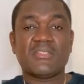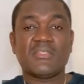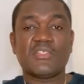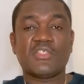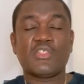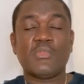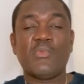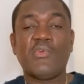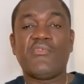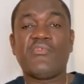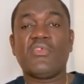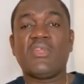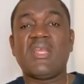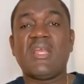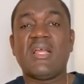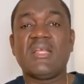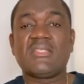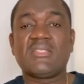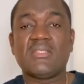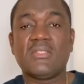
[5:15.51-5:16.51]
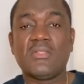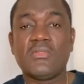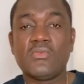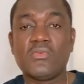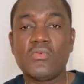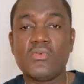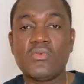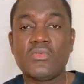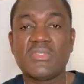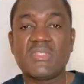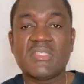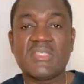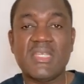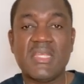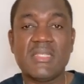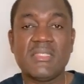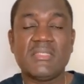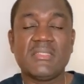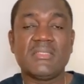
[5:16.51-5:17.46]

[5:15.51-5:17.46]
And some of you guys who send